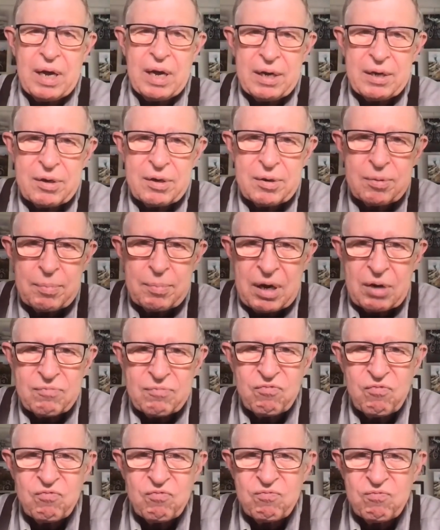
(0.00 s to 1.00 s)
And about
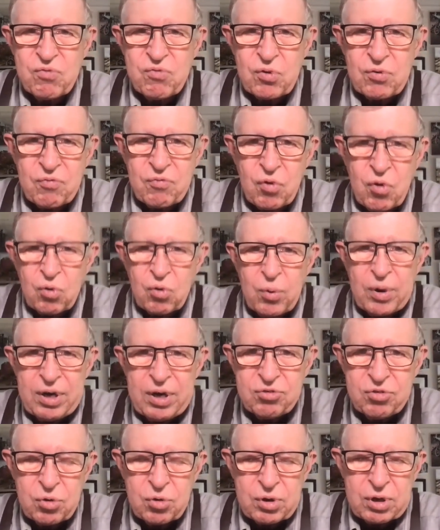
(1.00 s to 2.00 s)
3 or 4
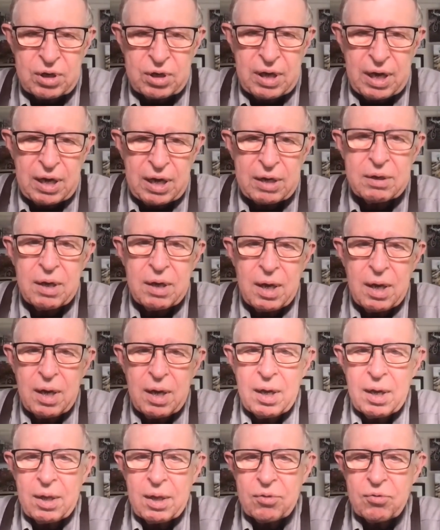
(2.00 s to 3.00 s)
weeks, you can get it
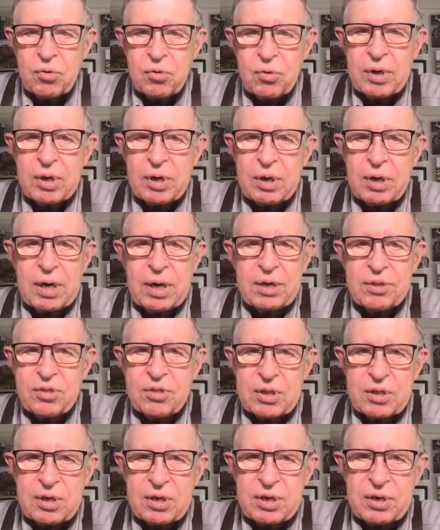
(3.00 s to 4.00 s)
through
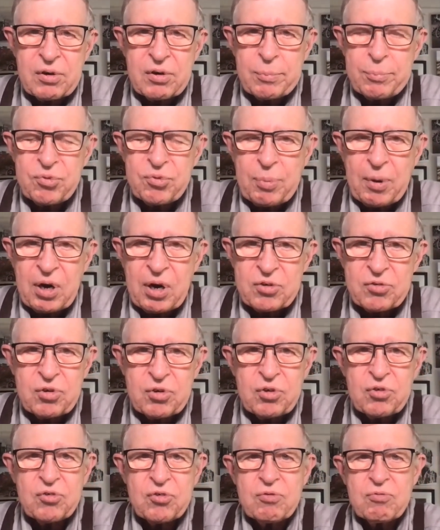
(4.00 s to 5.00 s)
anything that Ingram Sparks
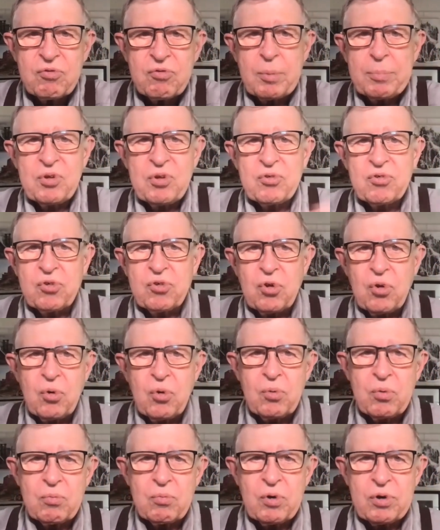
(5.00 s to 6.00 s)
distributes
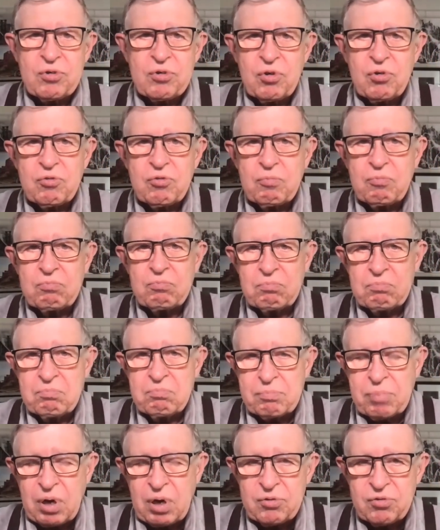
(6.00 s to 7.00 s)
to, which is
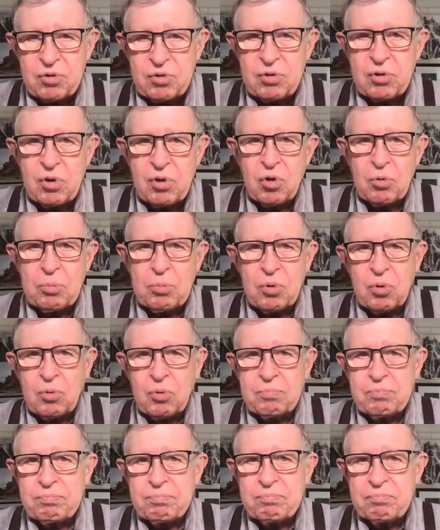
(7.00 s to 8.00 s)
Barnes & Noble,